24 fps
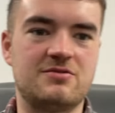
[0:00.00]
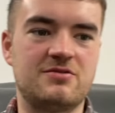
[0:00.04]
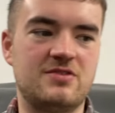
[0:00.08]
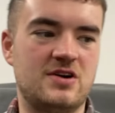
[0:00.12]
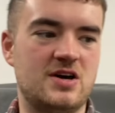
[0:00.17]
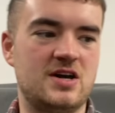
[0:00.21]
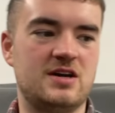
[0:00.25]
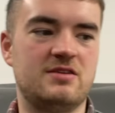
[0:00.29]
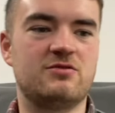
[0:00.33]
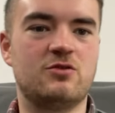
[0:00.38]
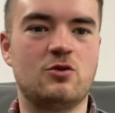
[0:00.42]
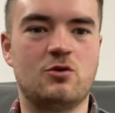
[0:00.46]

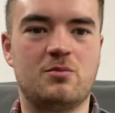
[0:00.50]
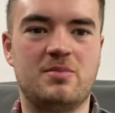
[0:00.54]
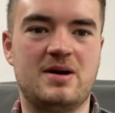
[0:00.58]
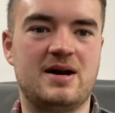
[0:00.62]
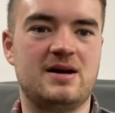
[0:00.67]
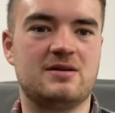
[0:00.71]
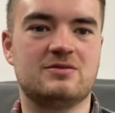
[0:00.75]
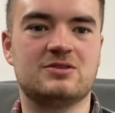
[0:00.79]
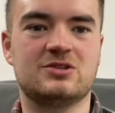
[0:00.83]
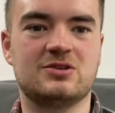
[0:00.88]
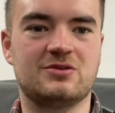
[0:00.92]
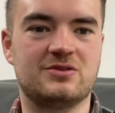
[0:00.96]

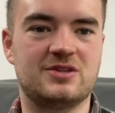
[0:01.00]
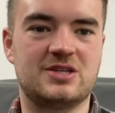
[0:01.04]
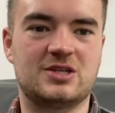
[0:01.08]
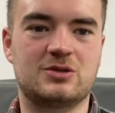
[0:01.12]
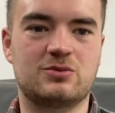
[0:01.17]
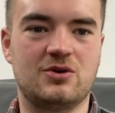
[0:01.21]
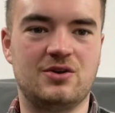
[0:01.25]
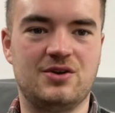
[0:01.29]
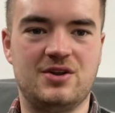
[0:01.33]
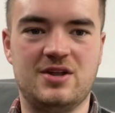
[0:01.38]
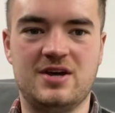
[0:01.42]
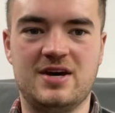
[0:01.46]
£34 on this
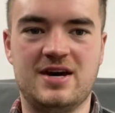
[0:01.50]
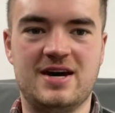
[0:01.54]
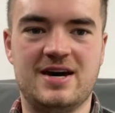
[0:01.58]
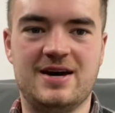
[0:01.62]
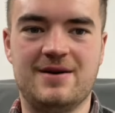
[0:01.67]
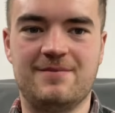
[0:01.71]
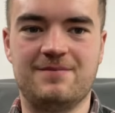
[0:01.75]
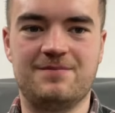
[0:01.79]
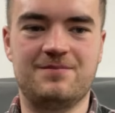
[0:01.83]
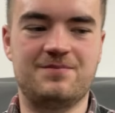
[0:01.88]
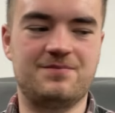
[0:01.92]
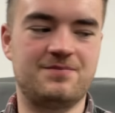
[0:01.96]

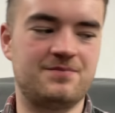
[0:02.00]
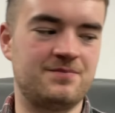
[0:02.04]
one.